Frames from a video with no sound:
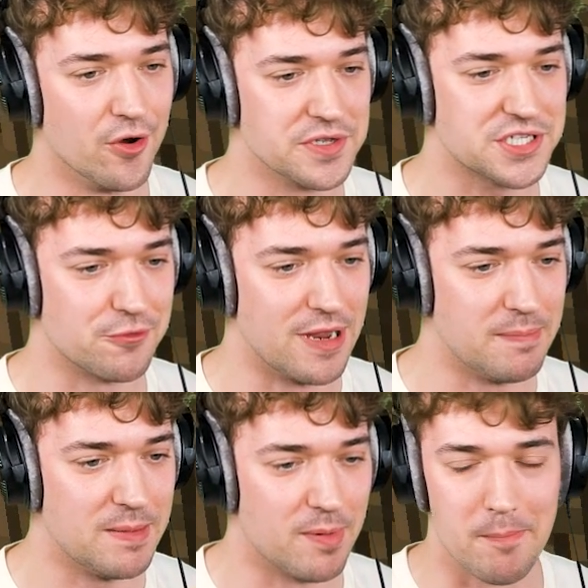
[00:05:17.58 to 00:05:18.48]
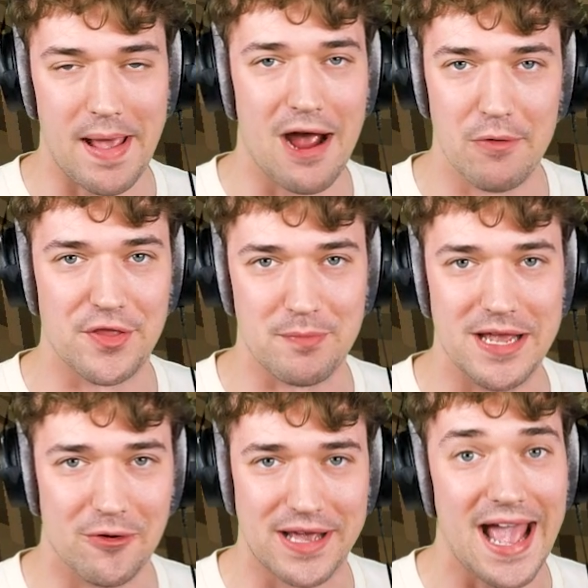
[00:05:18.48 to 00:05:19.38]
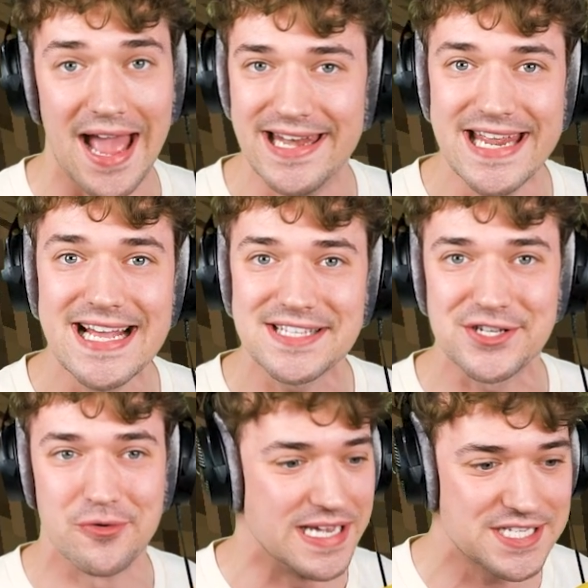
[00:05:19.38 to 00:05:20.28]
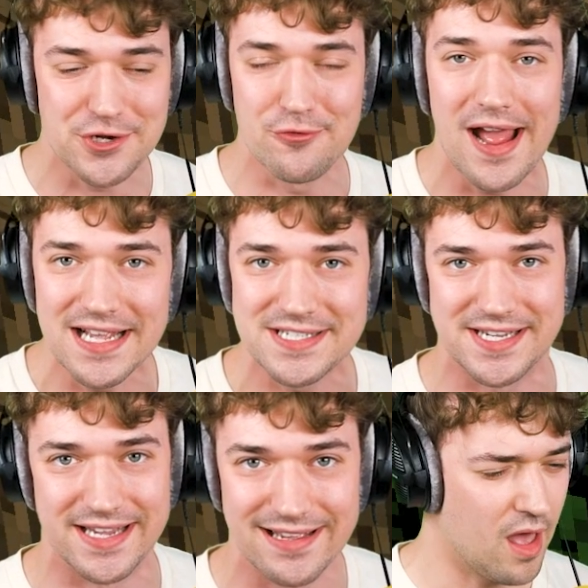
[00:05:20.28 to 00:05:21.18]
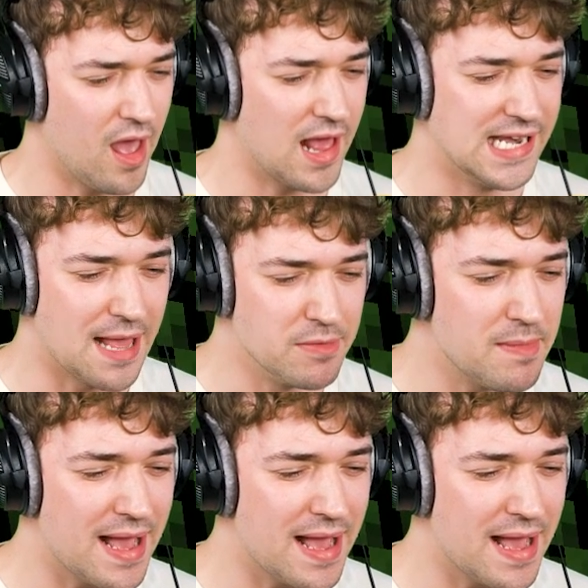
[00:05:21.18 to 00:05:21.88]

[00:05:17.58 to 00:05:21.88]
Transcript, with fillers: know it's creepy, but bear with me, okay? I need to. He's crazy. Uh, let me